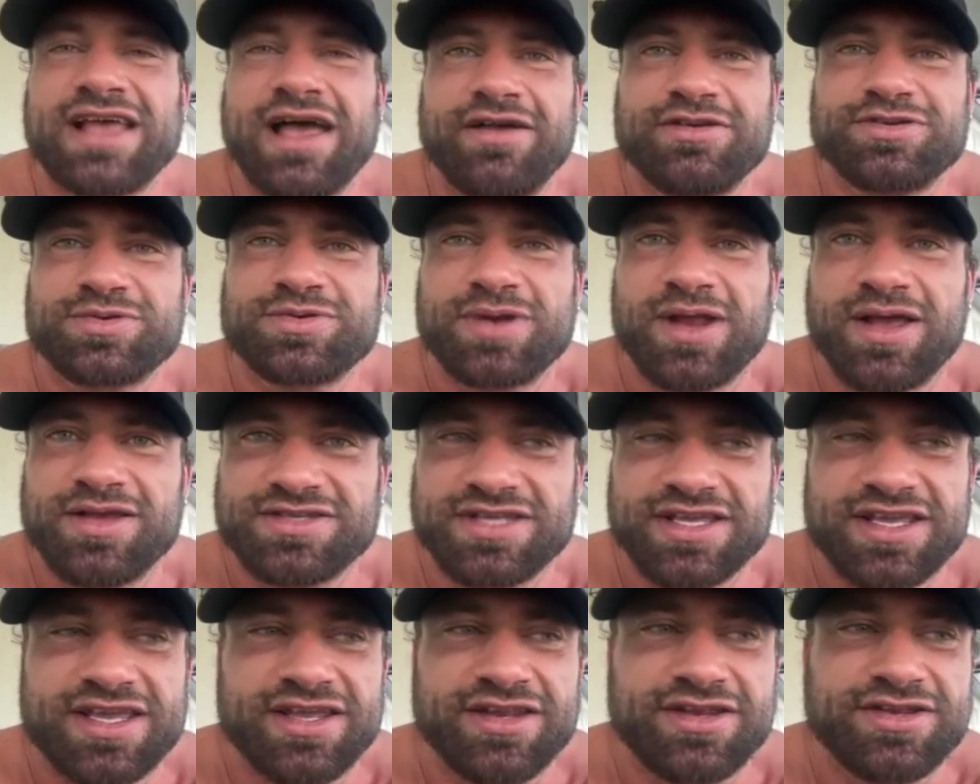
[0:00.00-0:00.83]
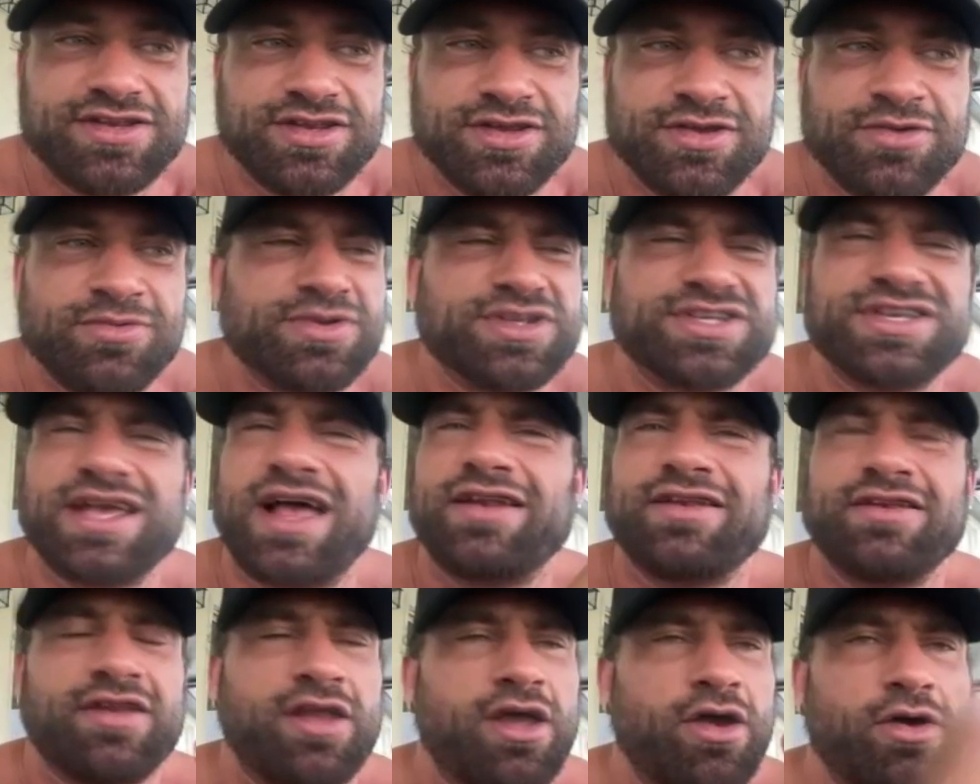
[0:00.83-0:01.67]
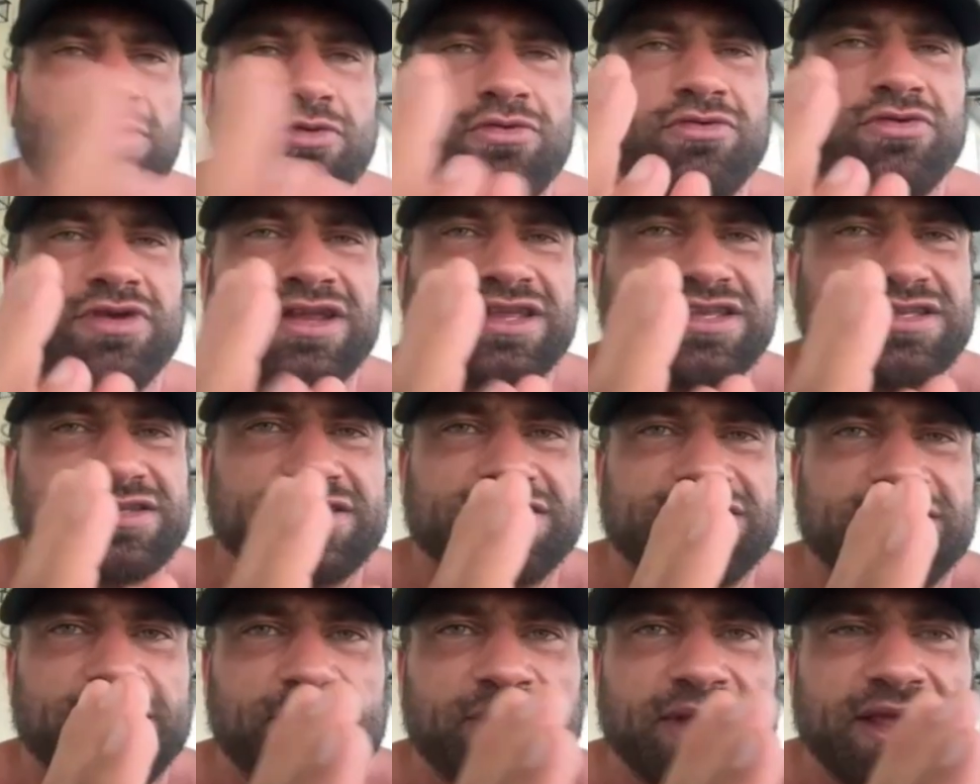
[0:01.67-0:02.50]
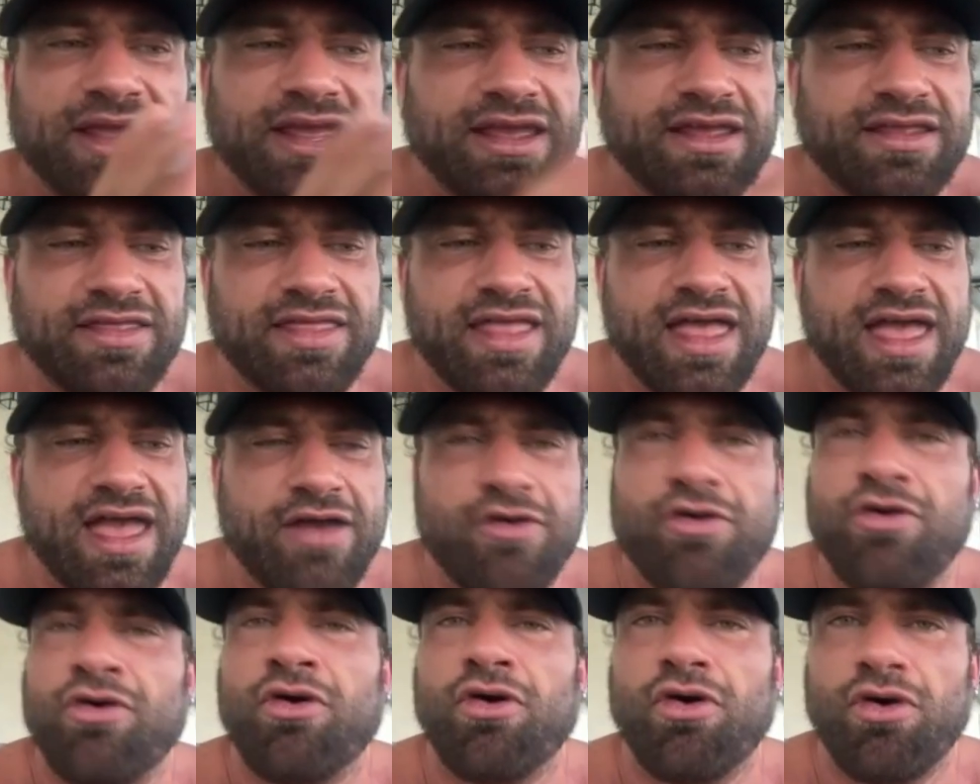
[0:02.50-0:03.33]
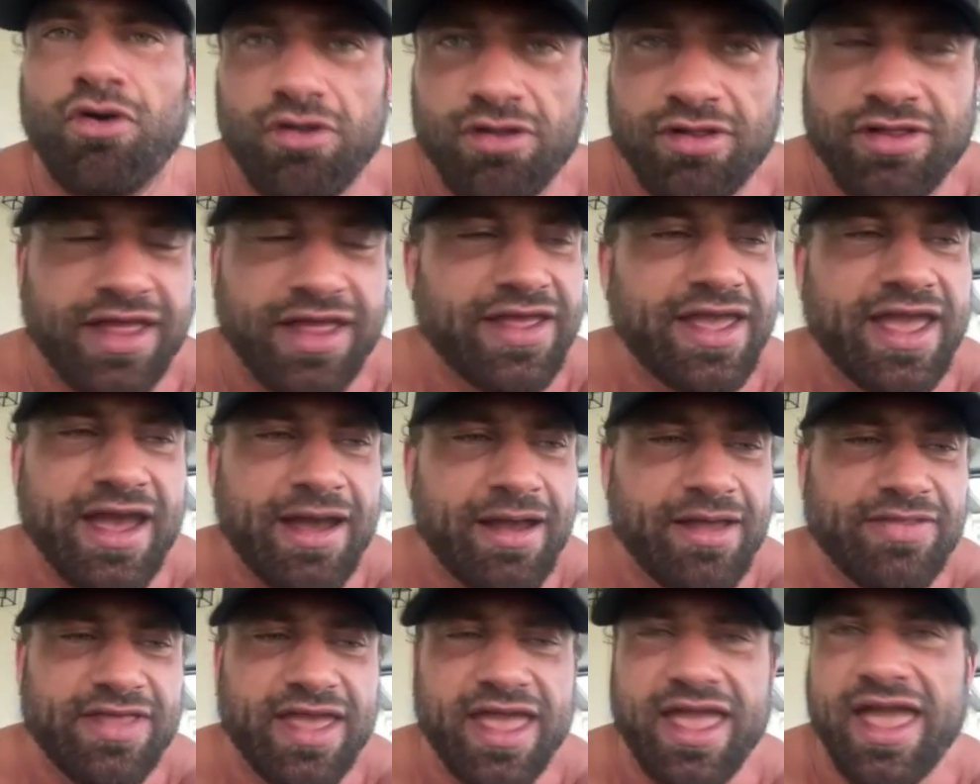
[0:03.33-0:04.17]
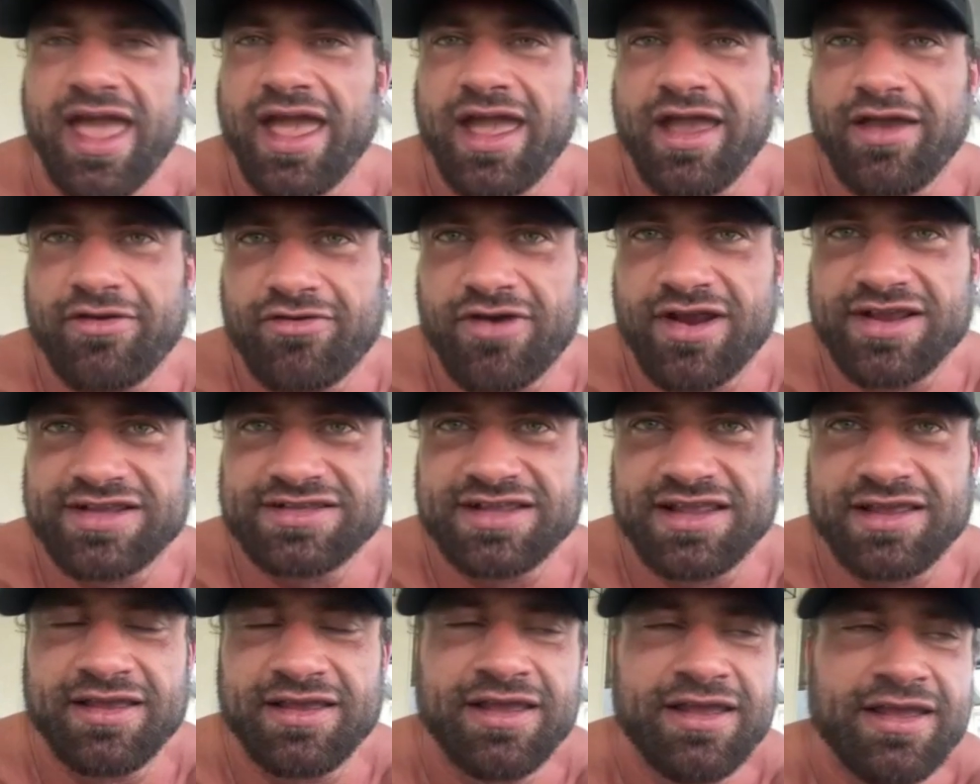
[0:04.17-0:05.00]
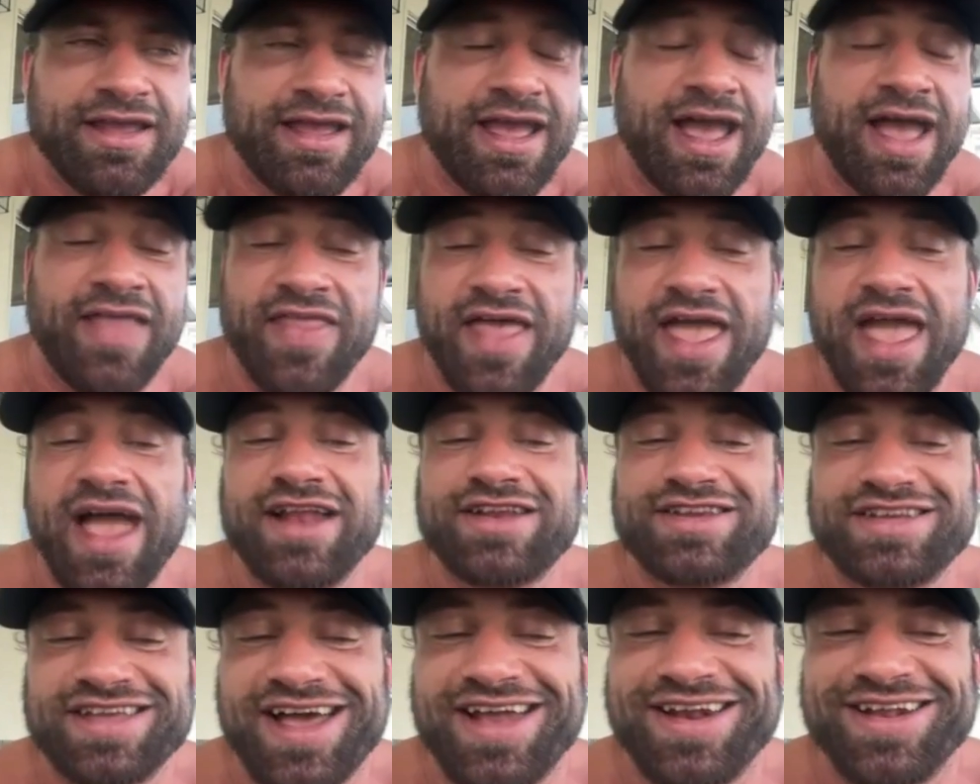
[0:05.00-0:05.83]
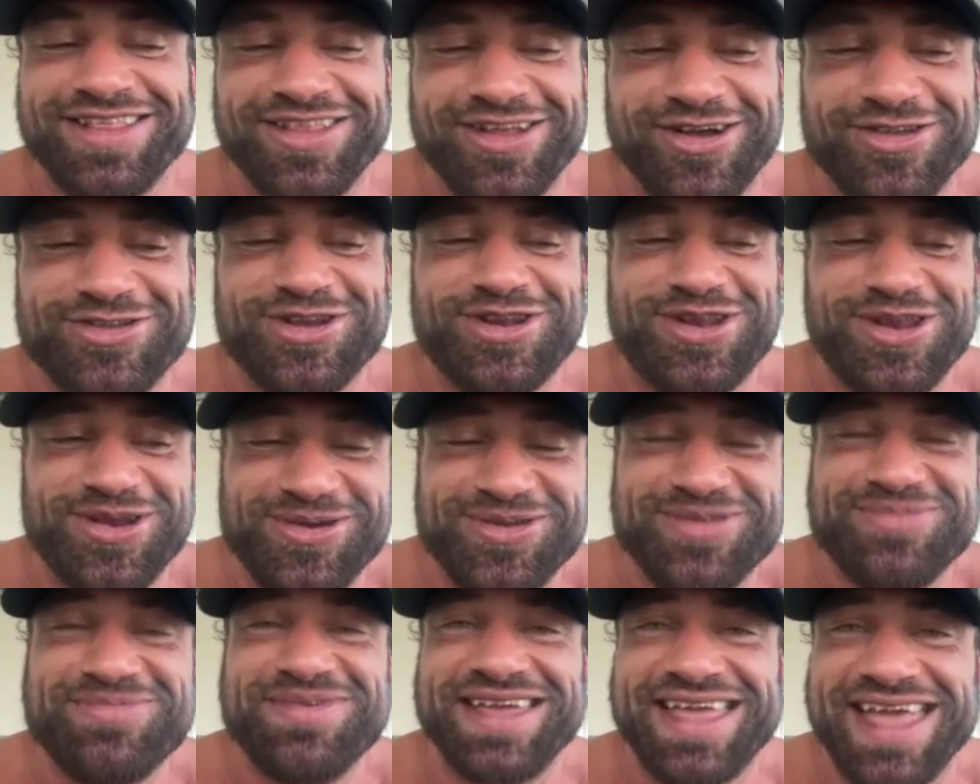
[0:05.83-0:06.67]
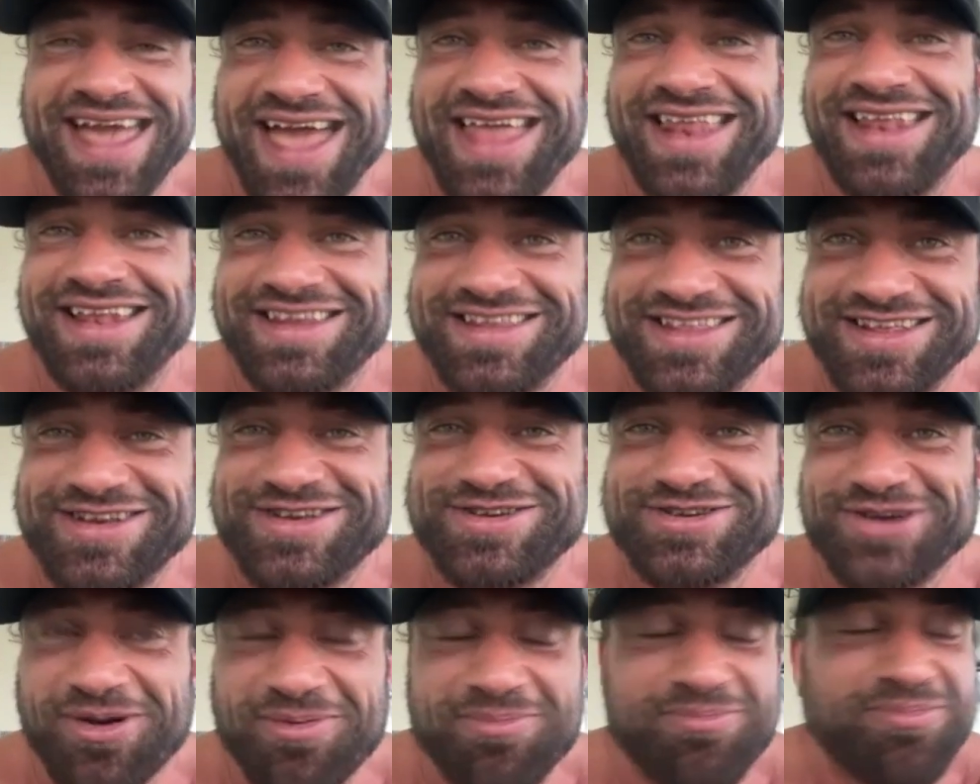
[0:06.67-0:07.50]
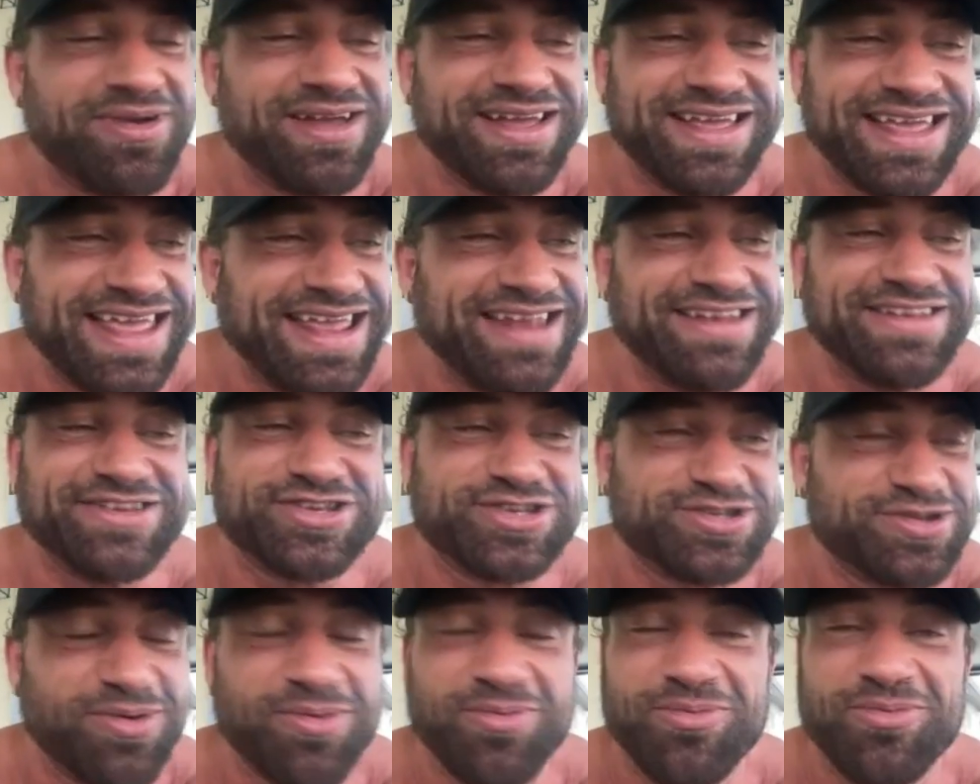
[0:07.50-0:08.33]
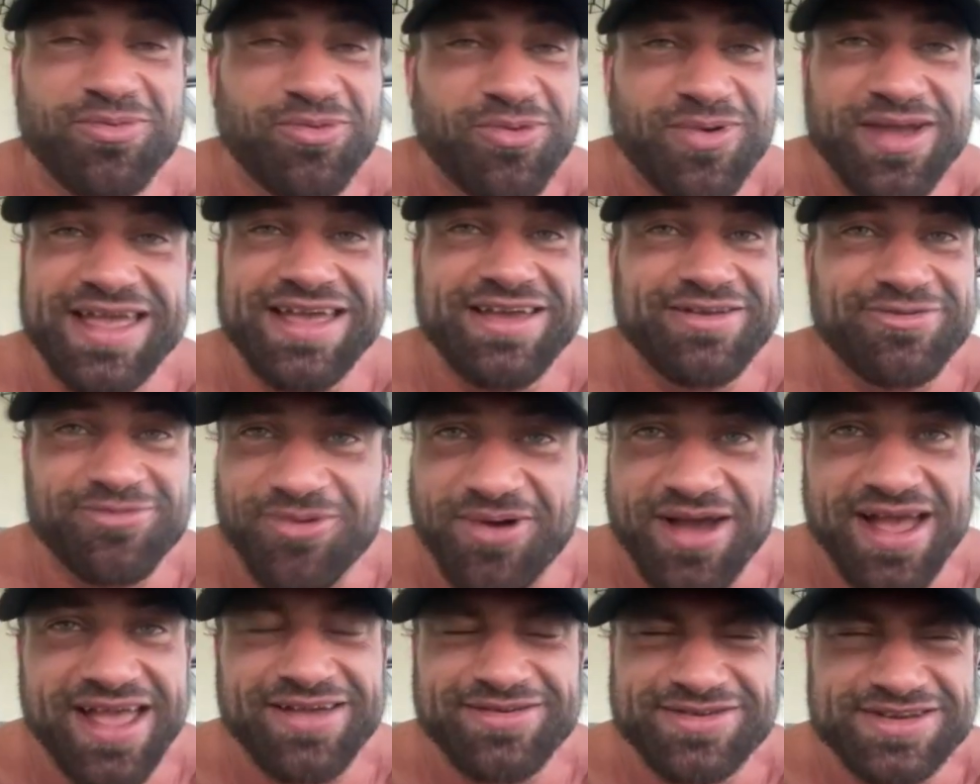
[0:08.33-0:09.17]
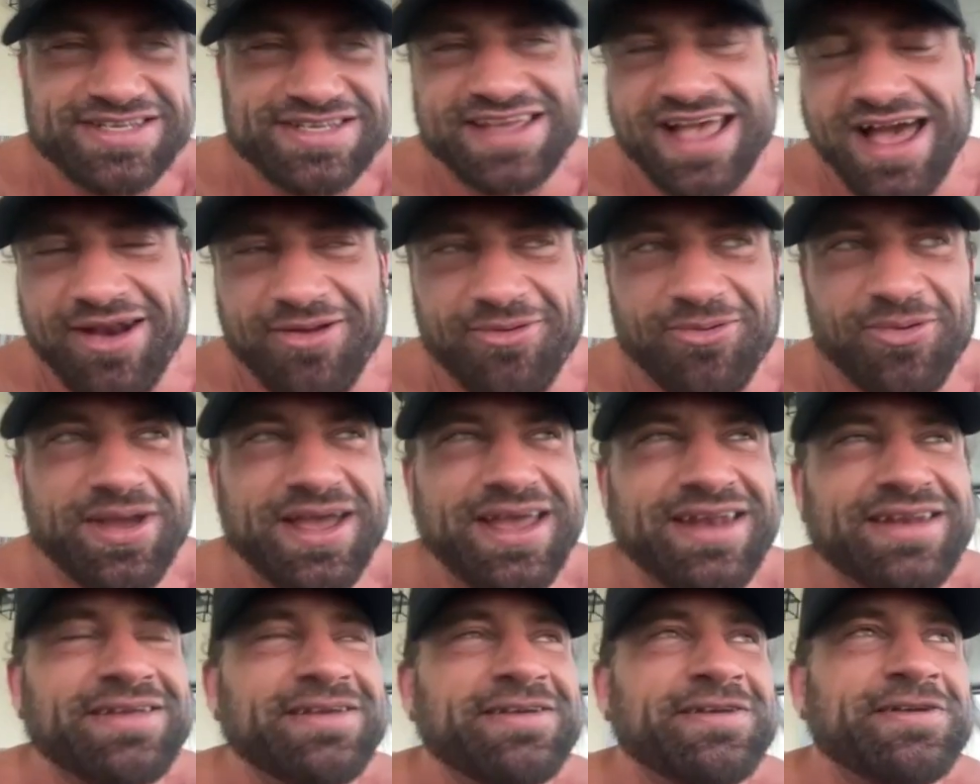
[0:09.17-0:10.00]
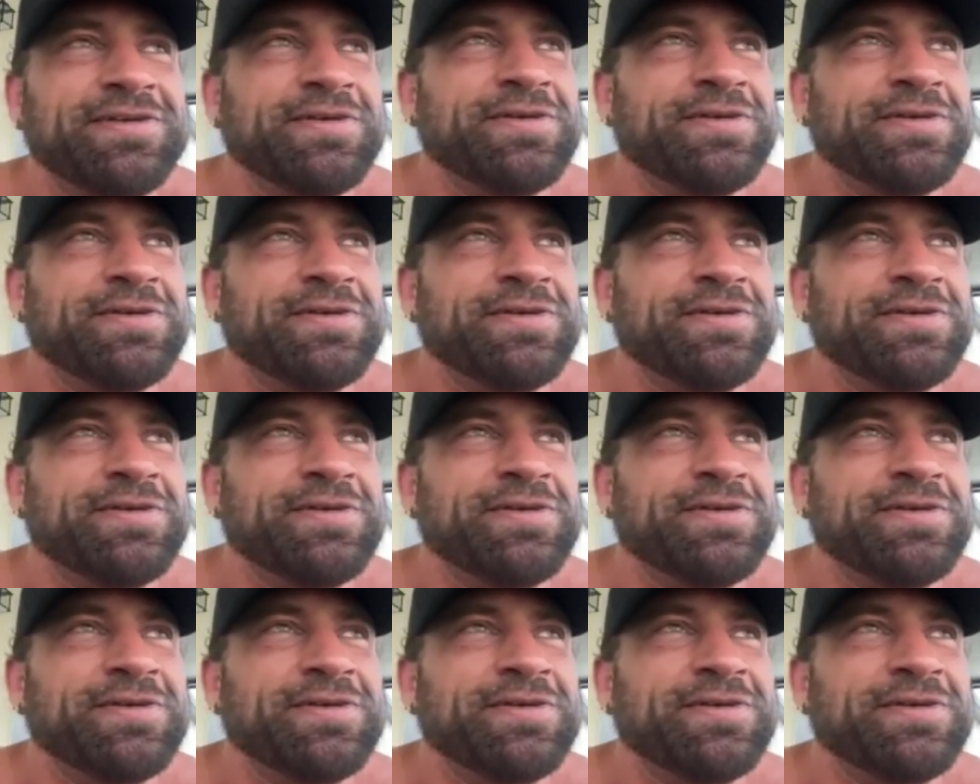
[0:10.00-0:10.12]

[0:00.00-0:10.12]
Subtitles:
house when I was a kid too, which had no reason to be in there at all. They hated wrestling, and they actually had a lot to do with me getting into the job in some weird way, which is kind of weird.